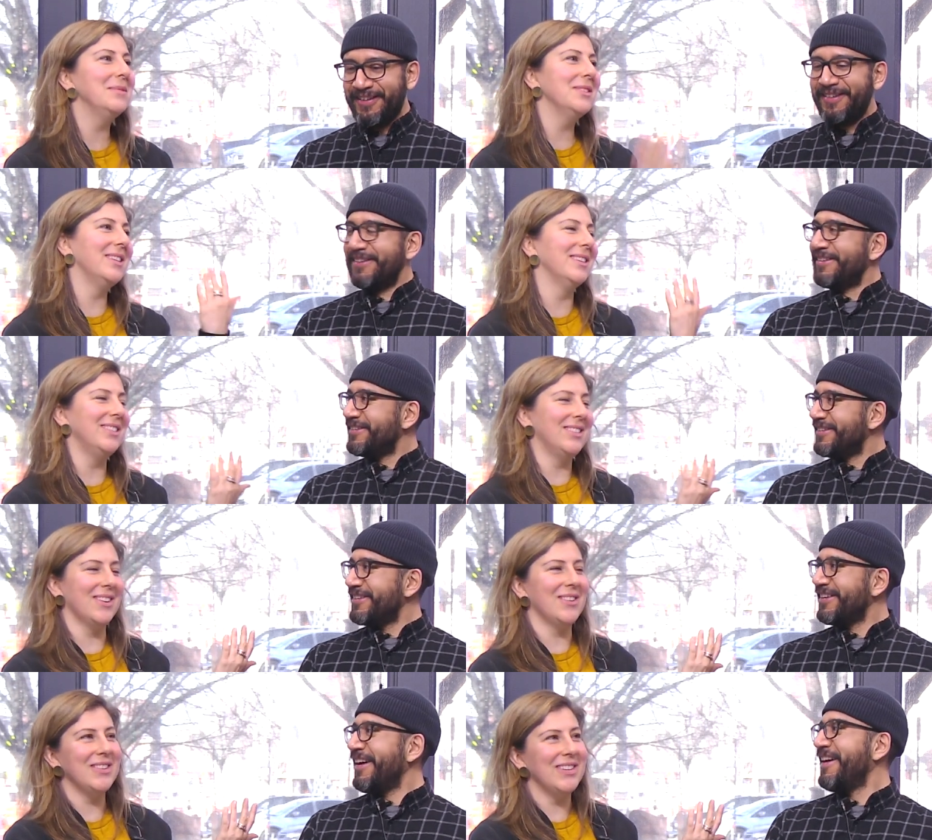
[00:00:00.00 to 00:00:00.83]
Speaker 1: to the
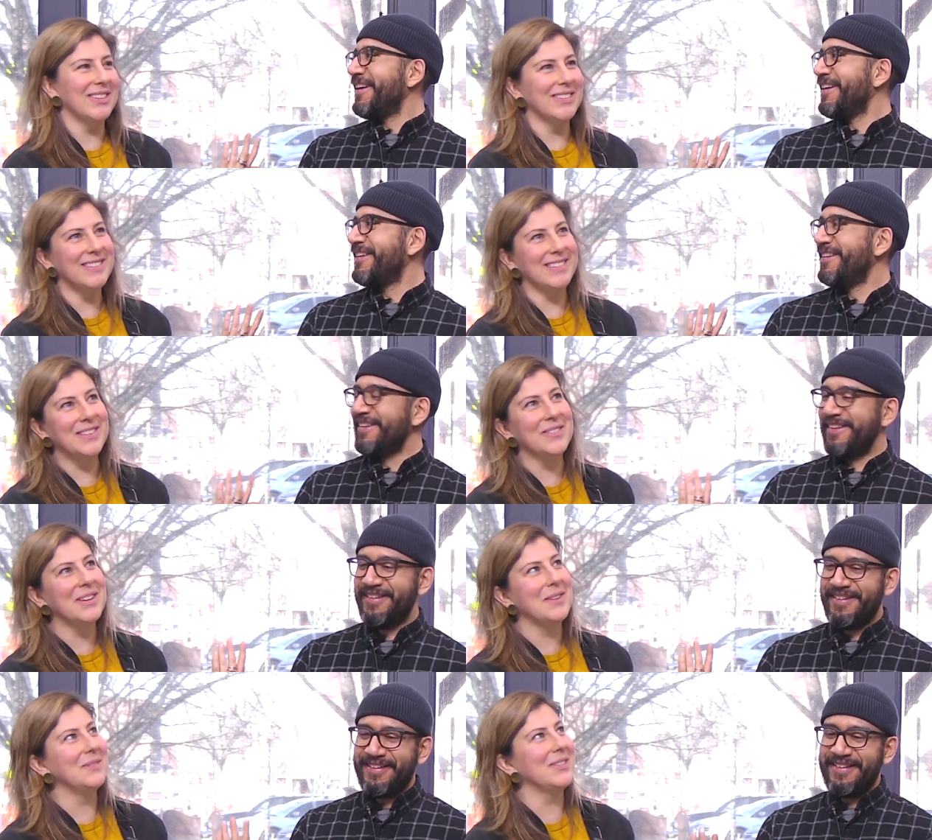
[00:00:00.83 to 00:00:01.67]
show and see
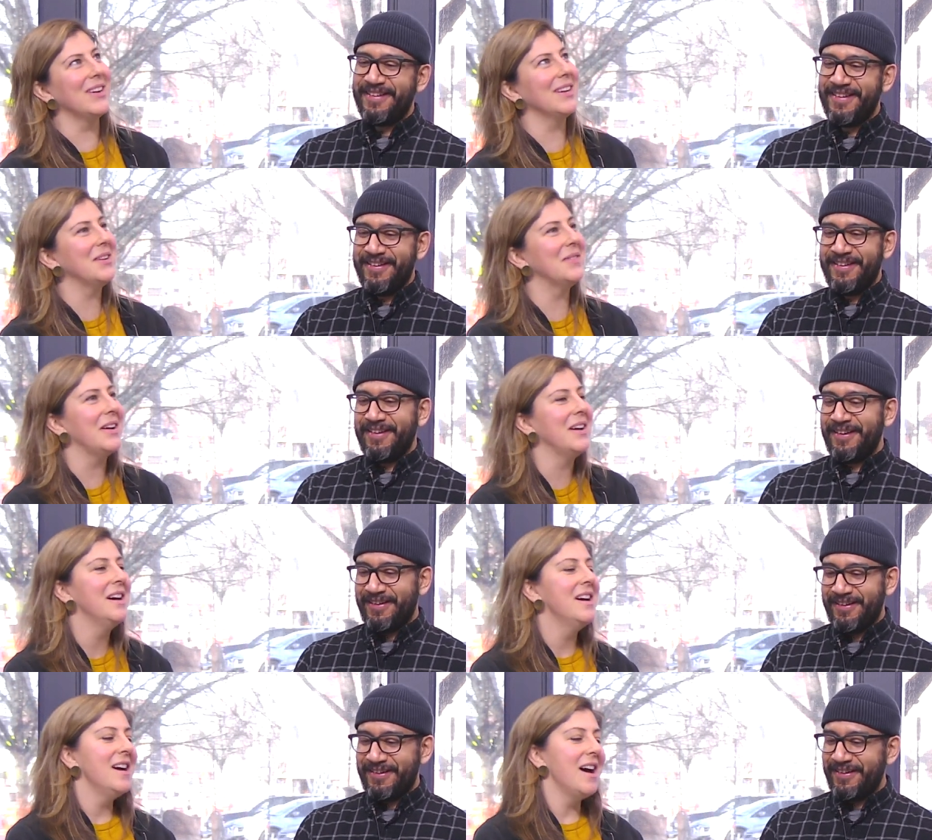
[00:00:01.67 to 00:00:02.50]
what I'm talking about.
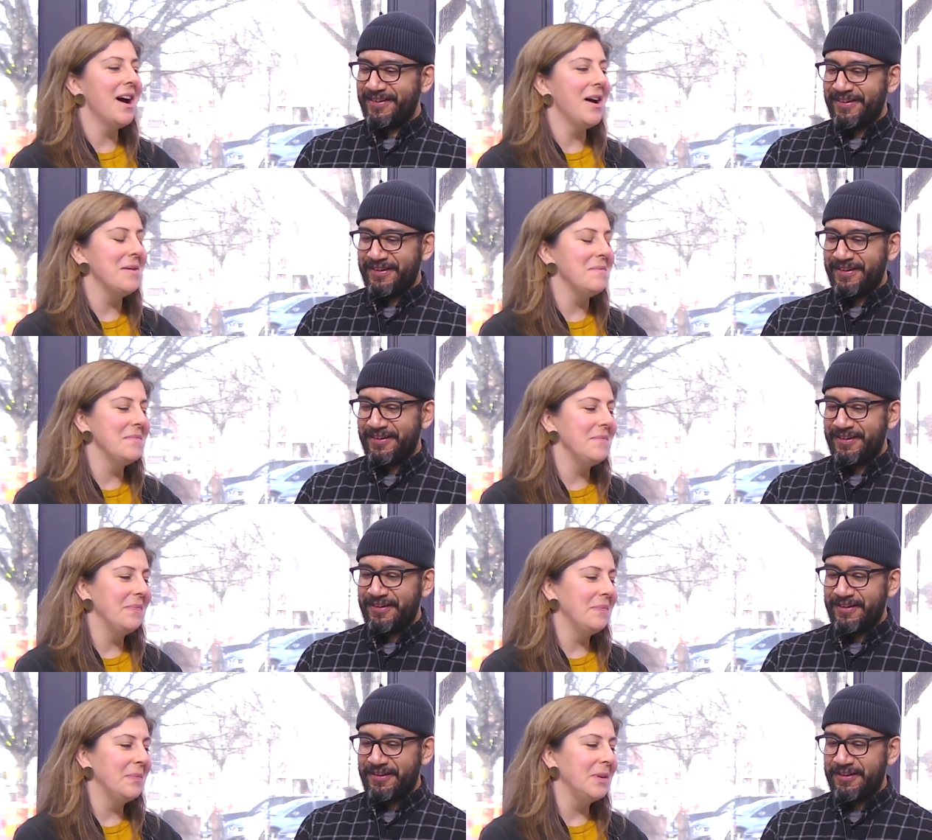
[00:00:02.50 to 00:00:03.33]

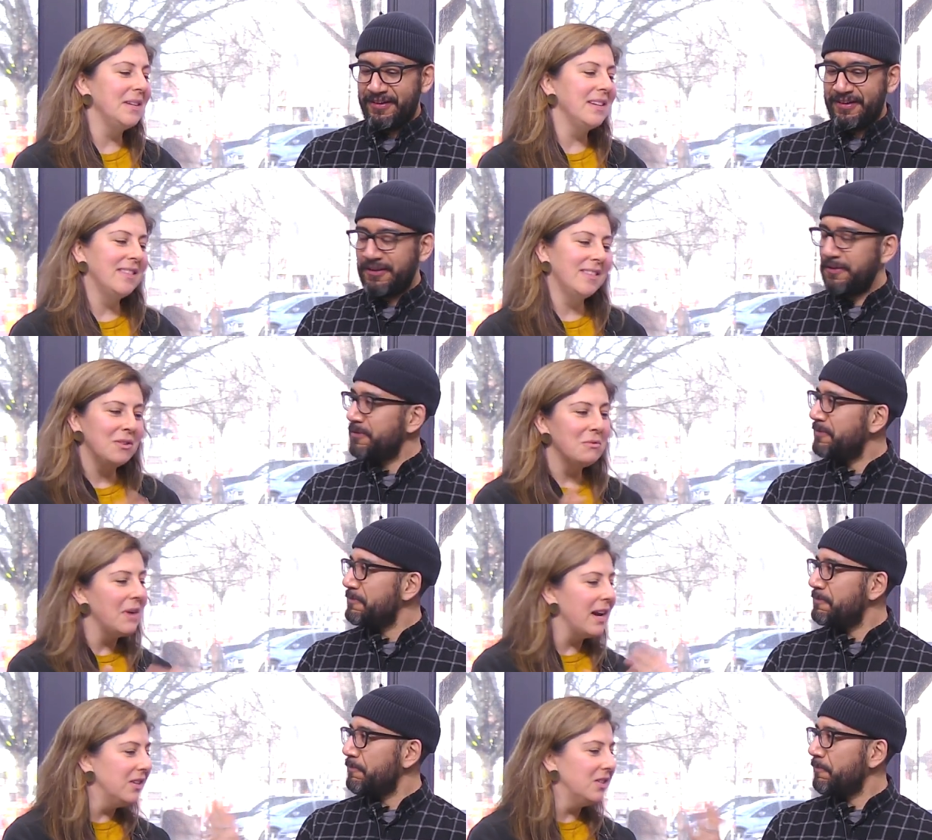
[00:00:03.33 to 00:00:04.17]
Um, but the
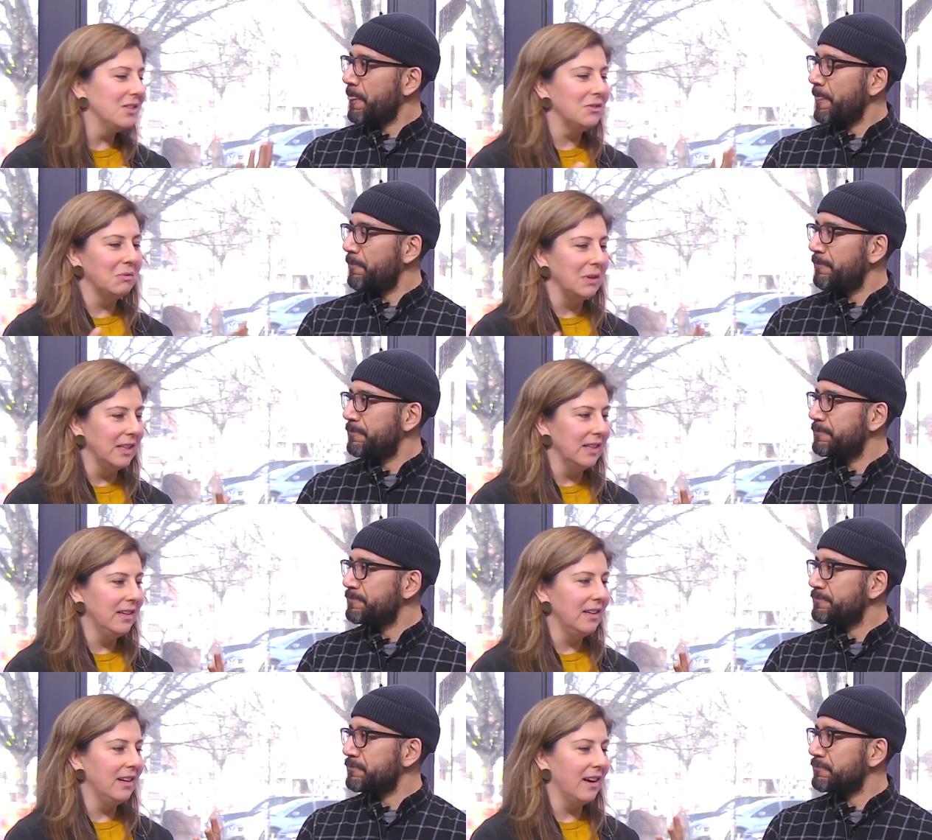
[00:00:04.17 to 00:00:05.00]
range is
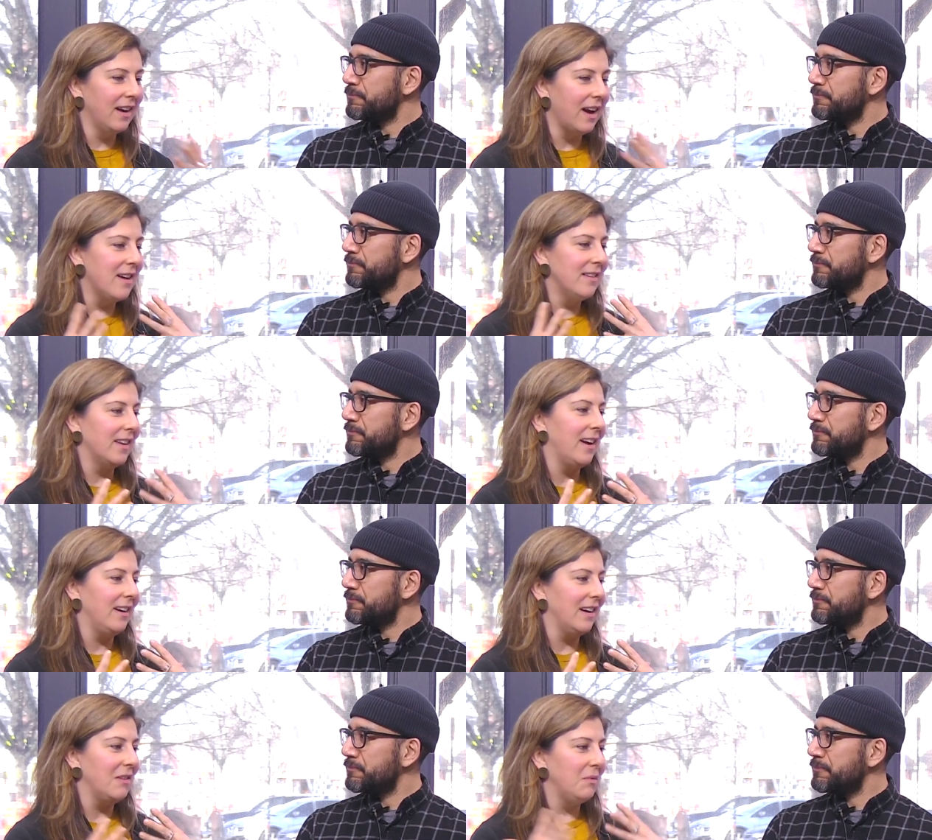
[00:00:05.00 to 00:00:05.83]
really, again,
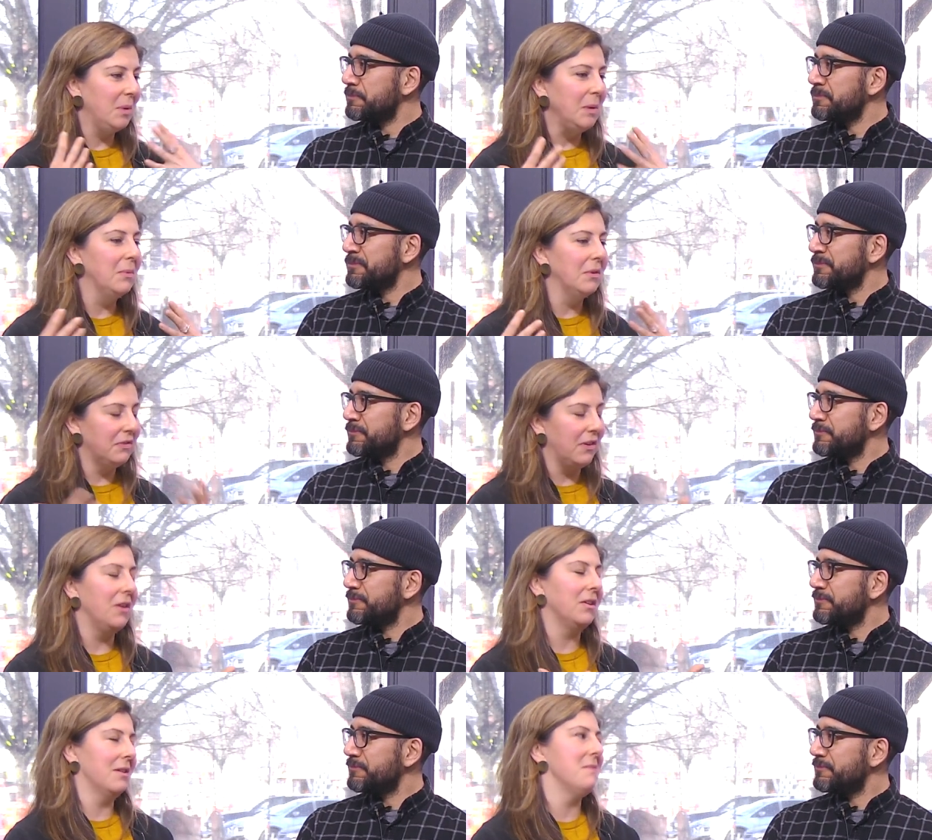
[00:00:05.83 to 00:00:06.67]
like if people
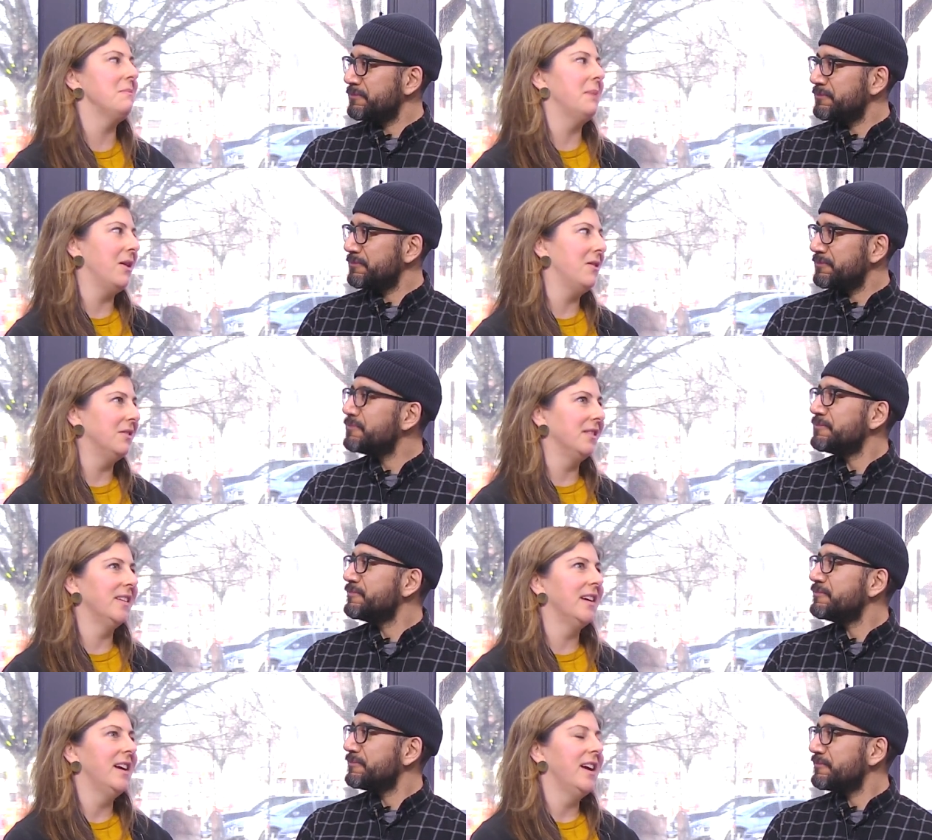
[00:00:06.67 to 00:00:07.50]
felt
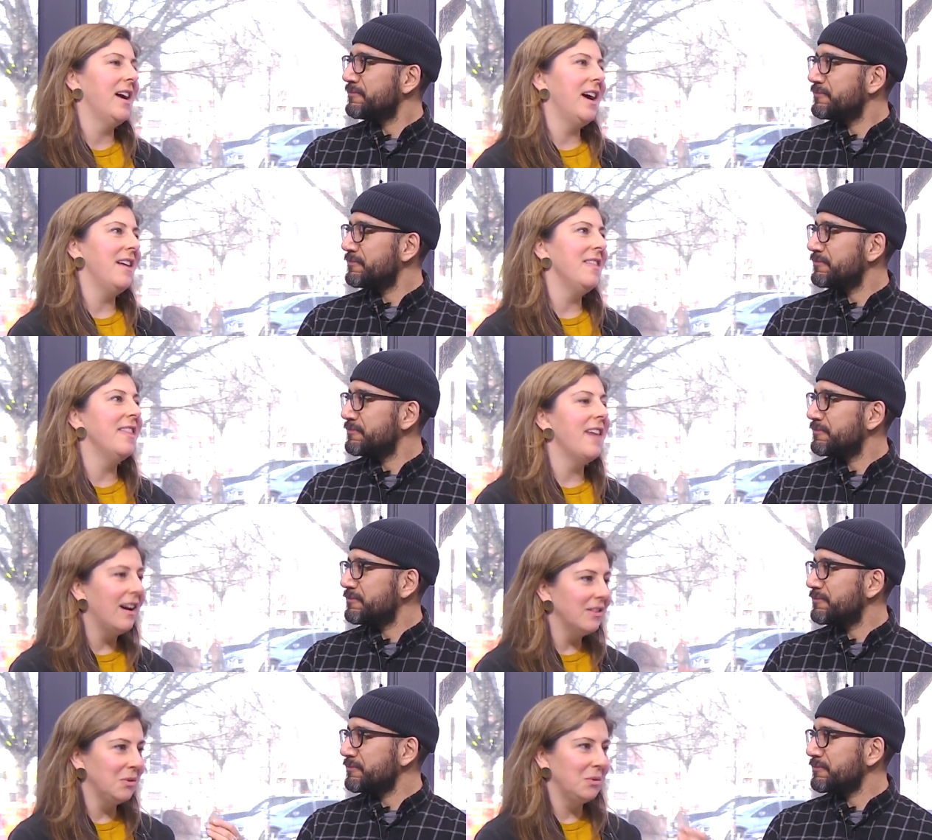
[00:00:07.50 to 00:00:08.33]
compelled, and
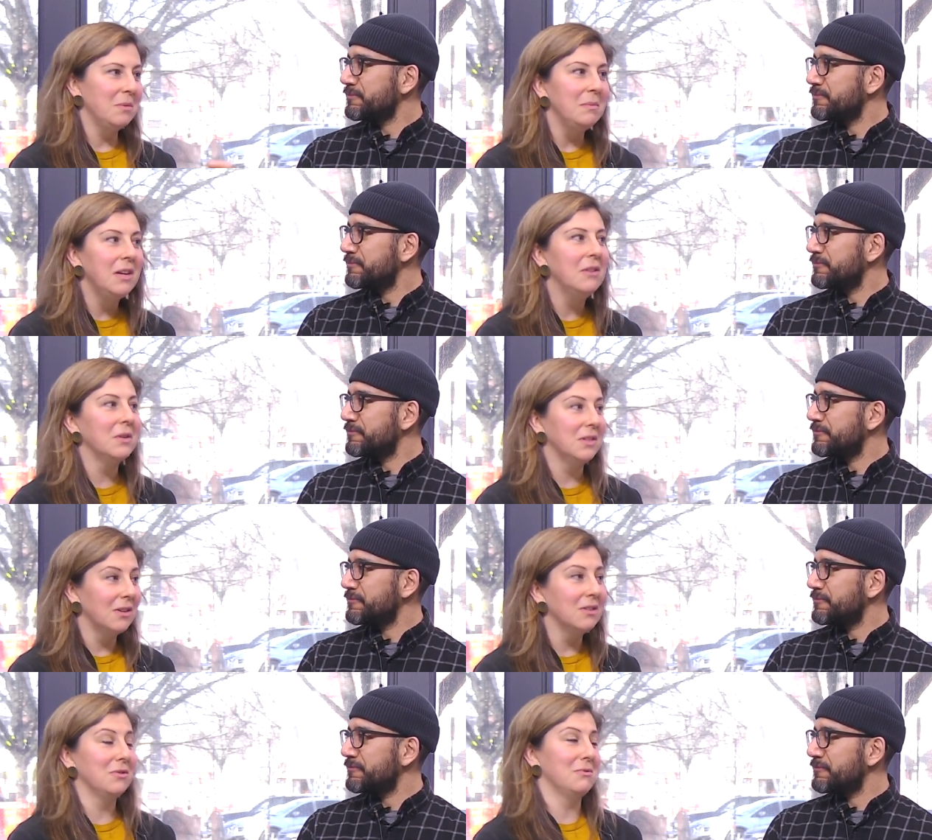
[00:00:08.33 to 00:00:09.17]
that's to me what's
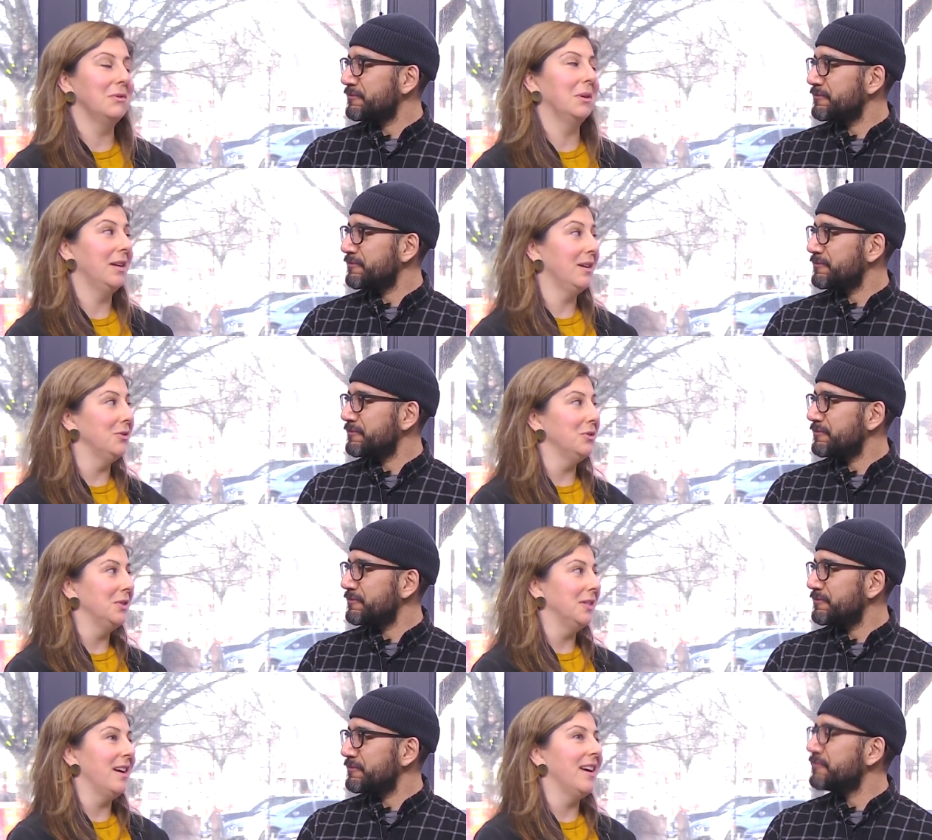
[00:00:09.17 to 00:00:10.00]
also really
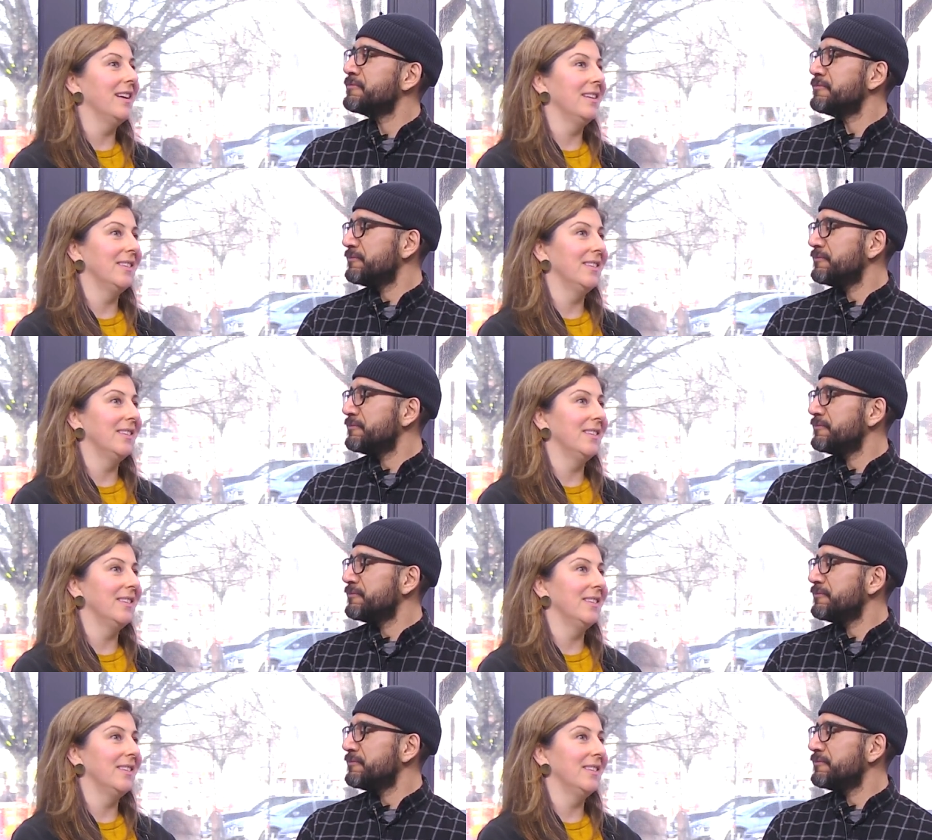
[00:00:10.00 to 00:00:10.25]
interesting mm.